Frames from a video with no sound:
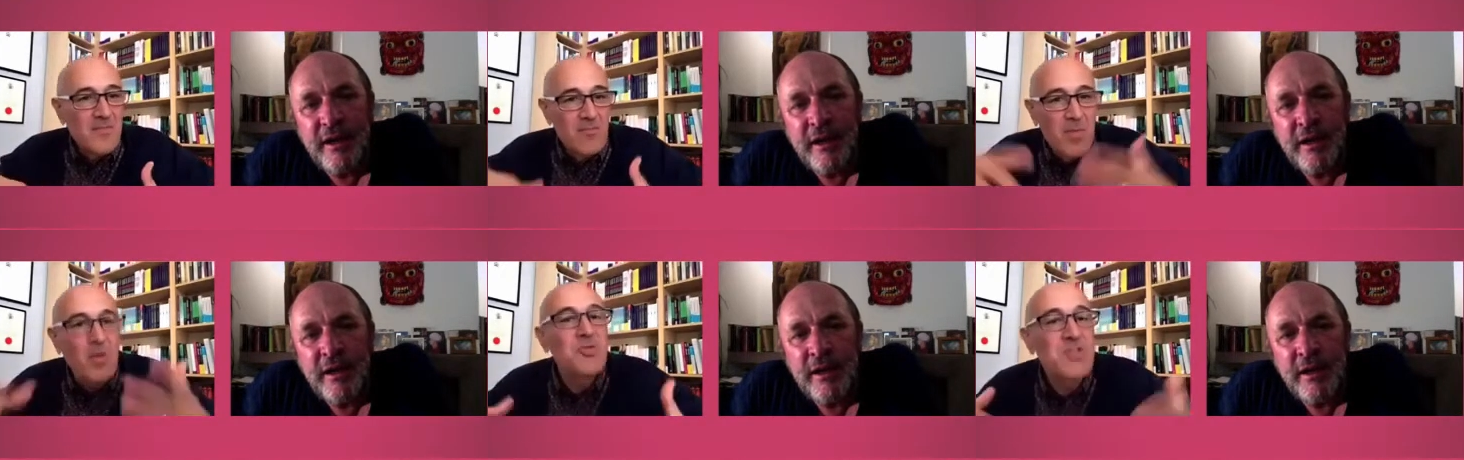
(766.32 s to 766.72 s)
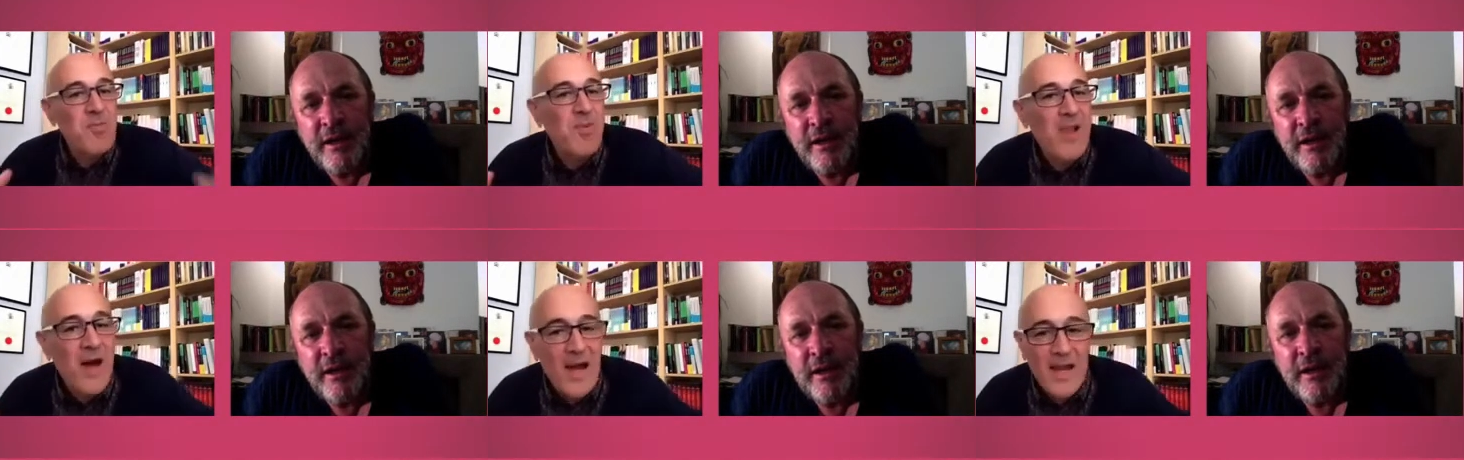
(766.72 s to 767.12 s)

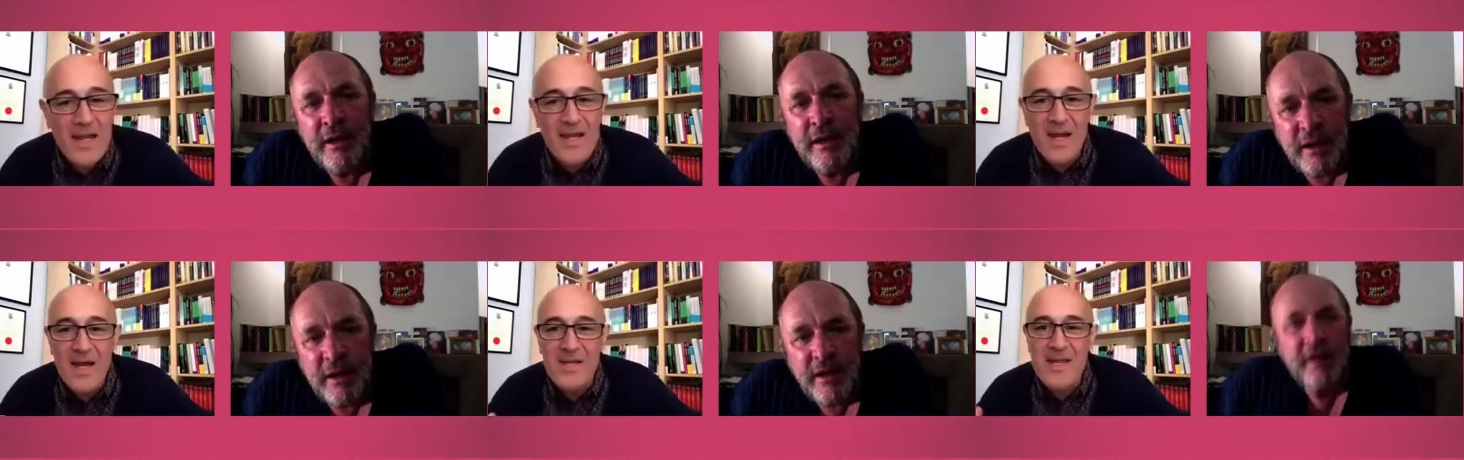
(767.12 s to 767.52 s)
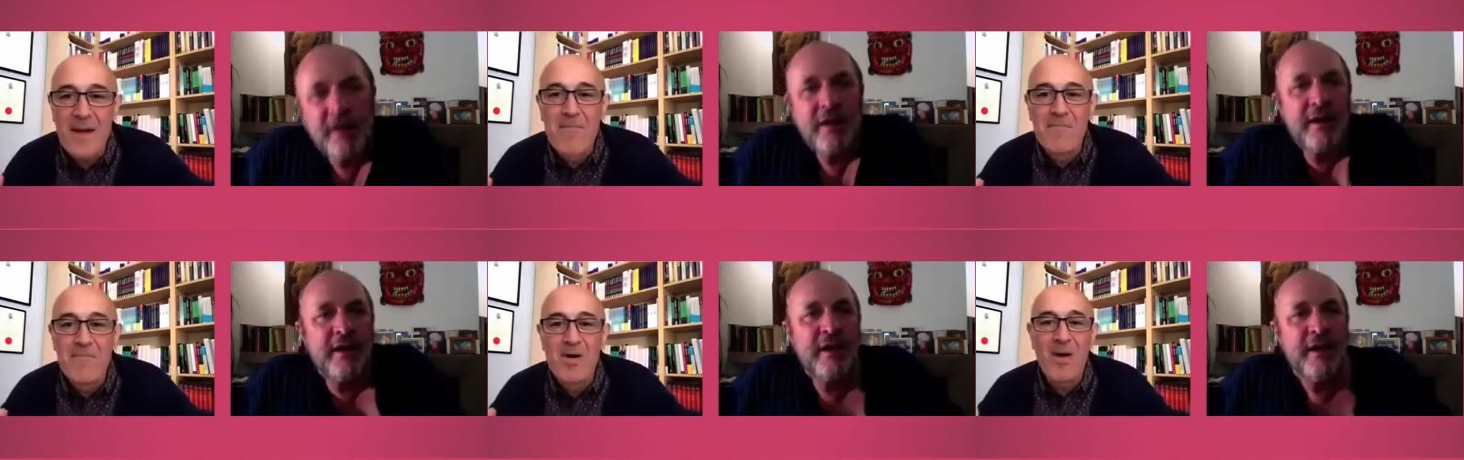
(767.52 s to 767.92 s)
Speaker 1: multiply a
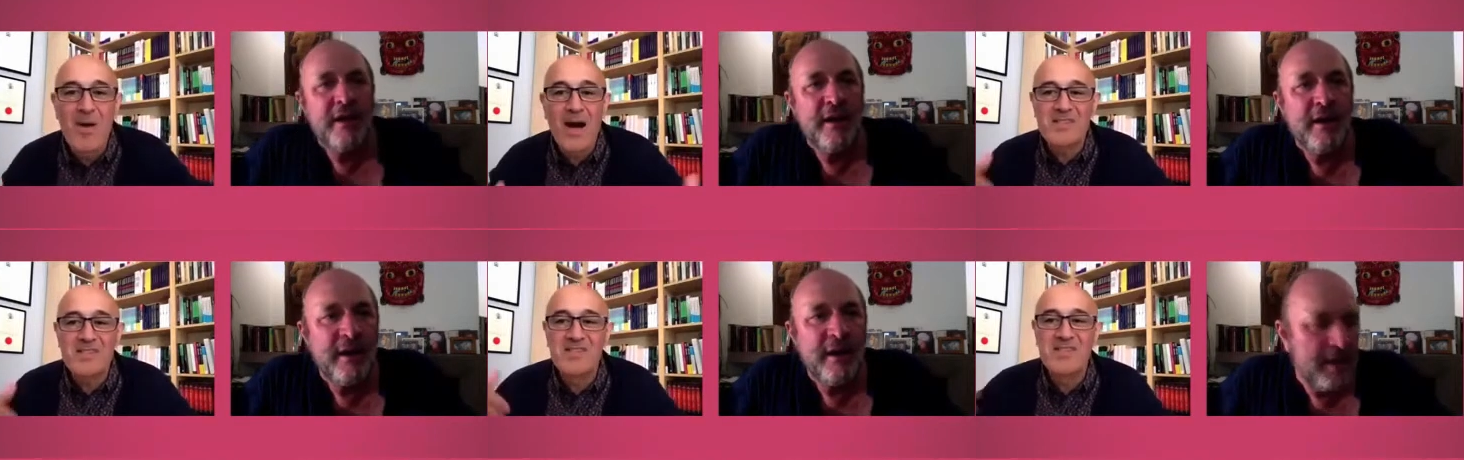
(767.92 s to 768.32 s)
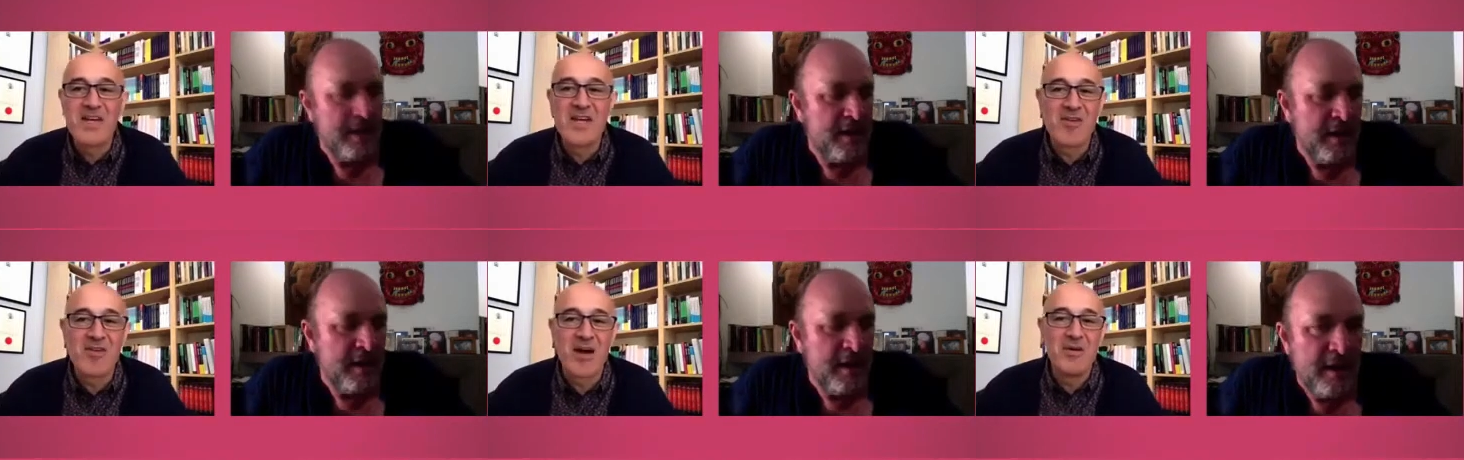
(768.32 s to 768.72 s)
number by
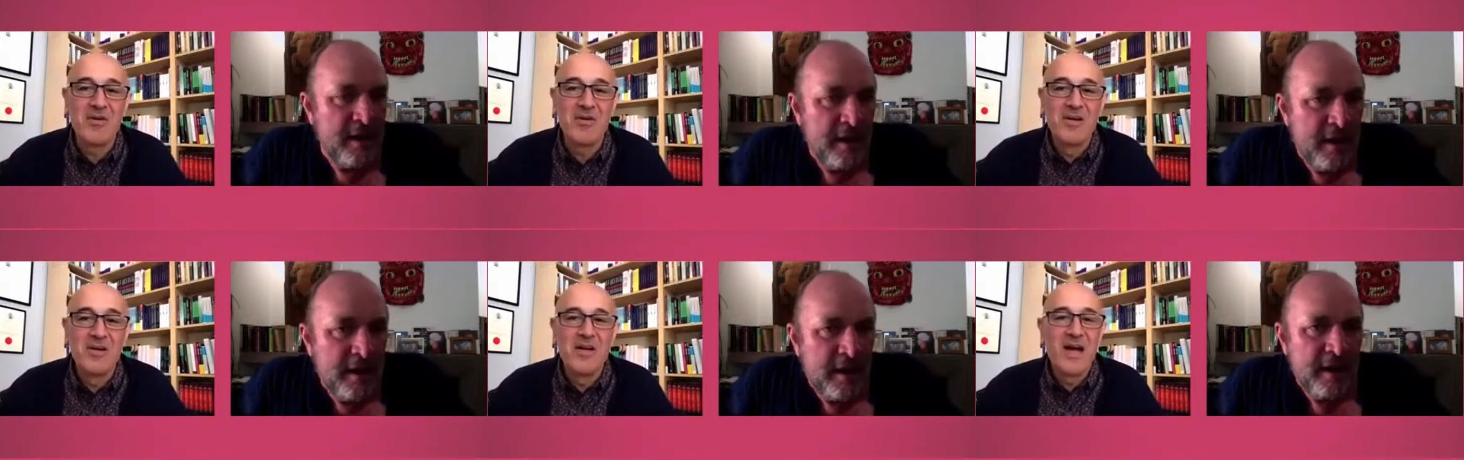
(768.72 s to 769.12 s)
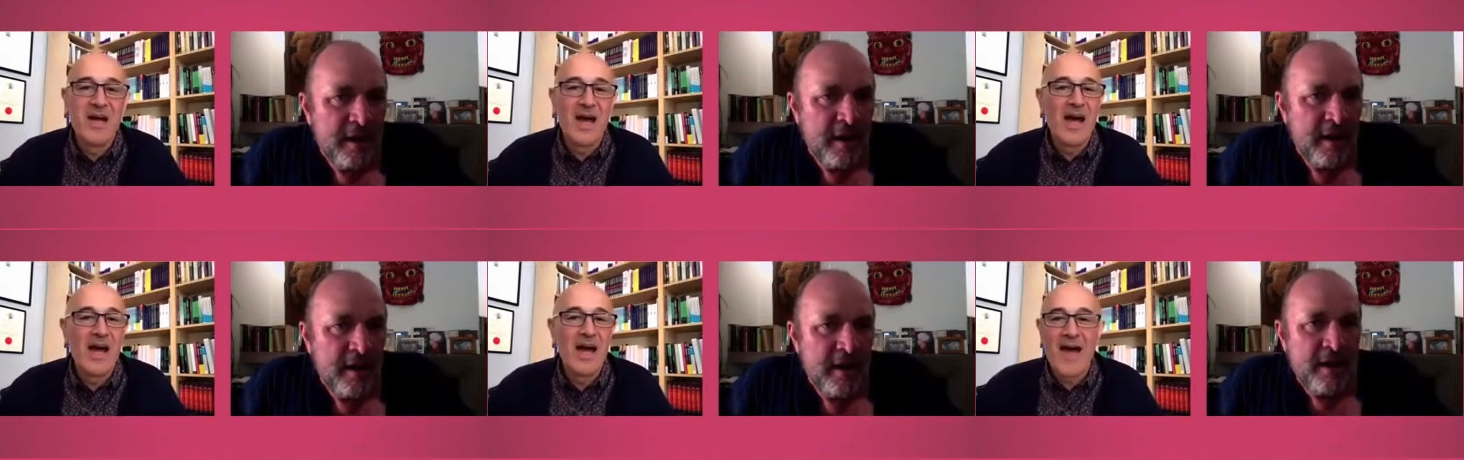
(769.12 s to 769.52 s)
zero
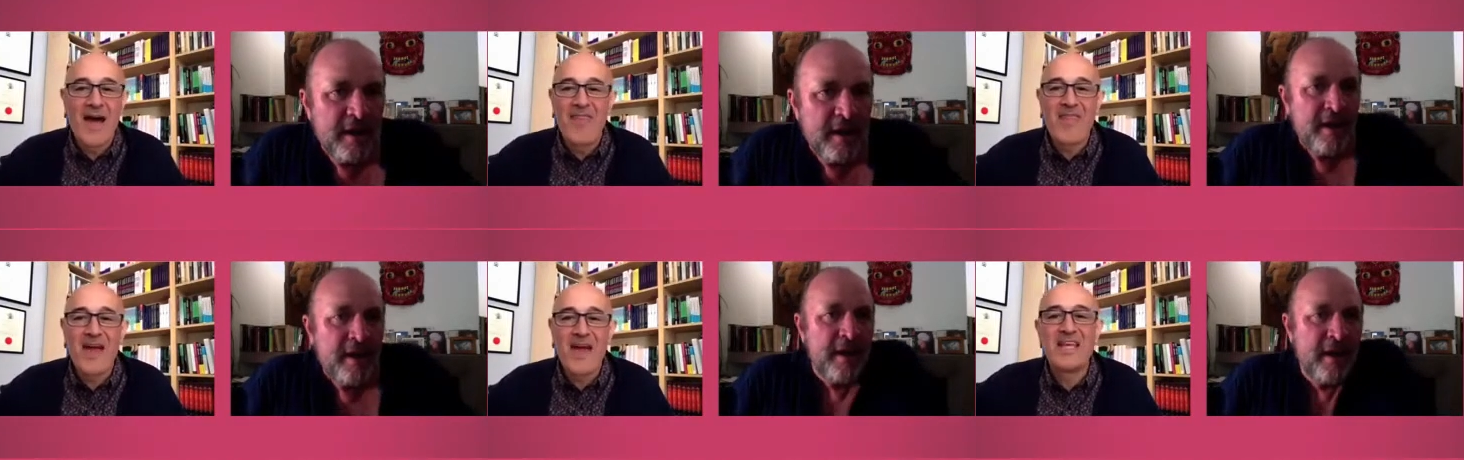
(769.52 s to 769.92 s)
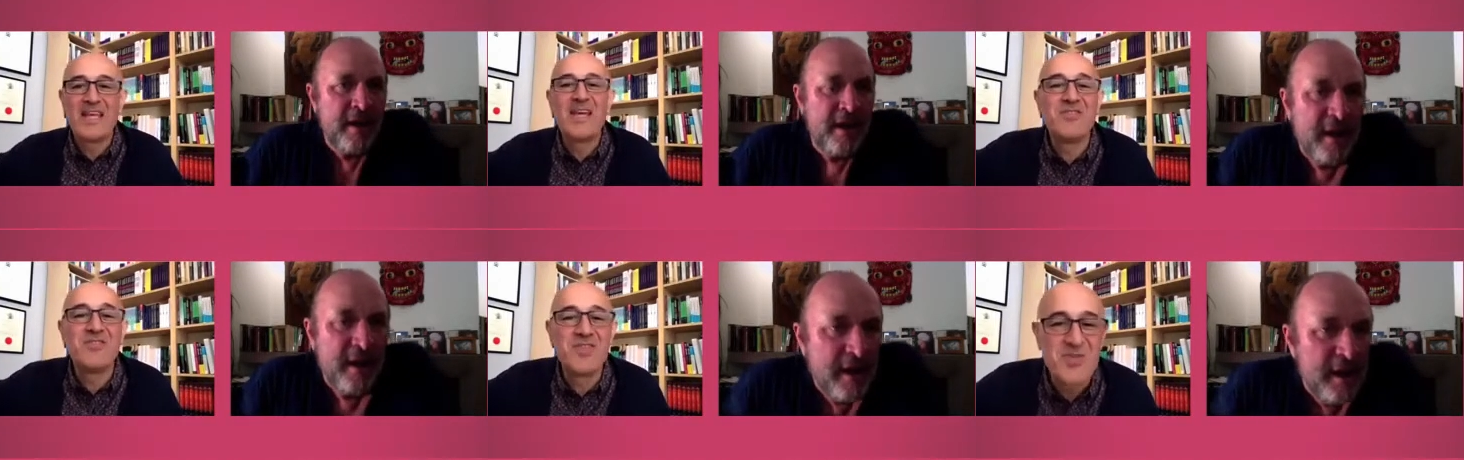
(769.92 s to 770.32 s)
uh, and that
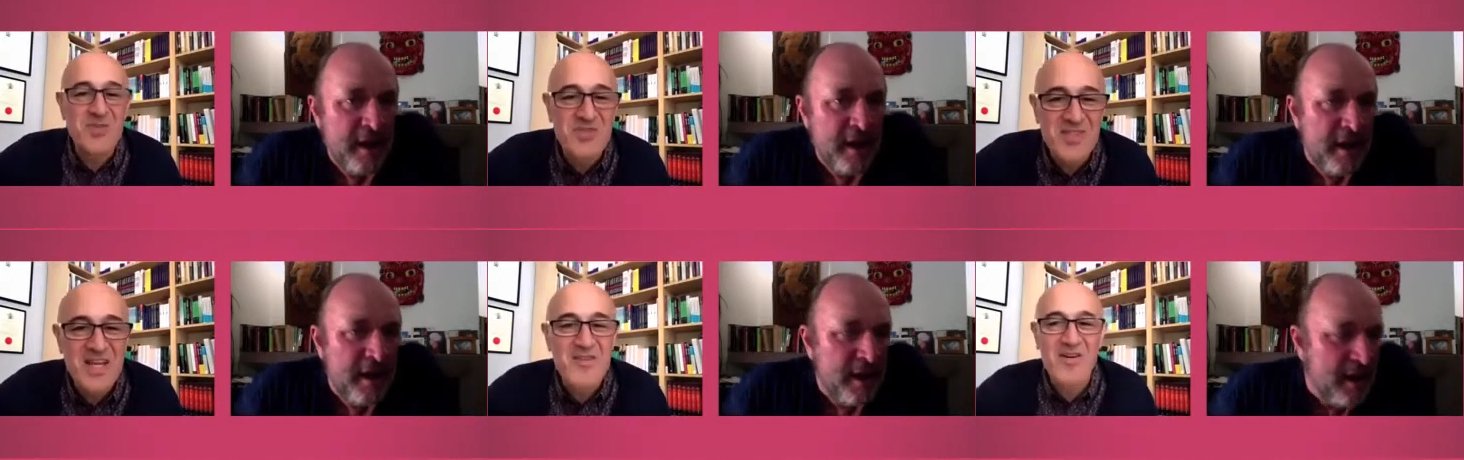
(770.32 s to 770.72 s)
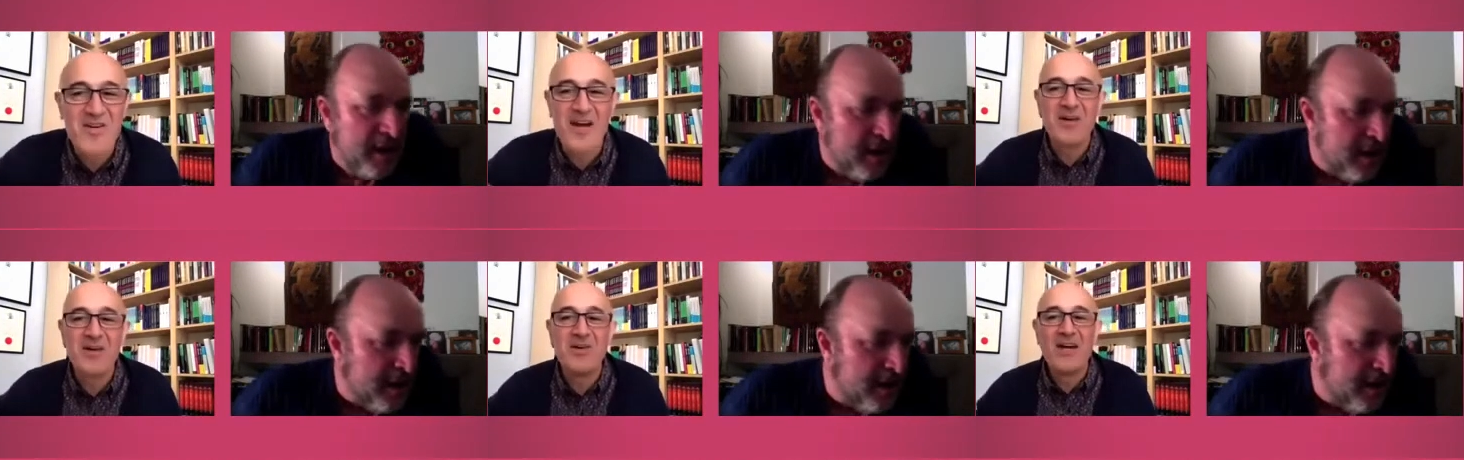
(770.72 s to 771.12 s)
gives you
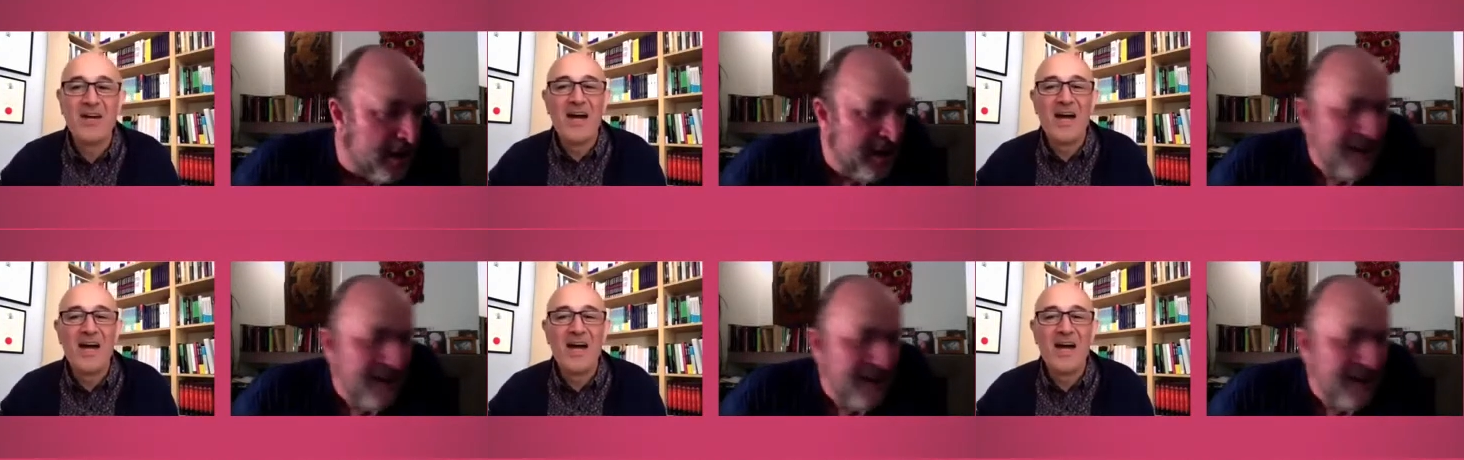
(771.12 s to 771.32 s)
zero.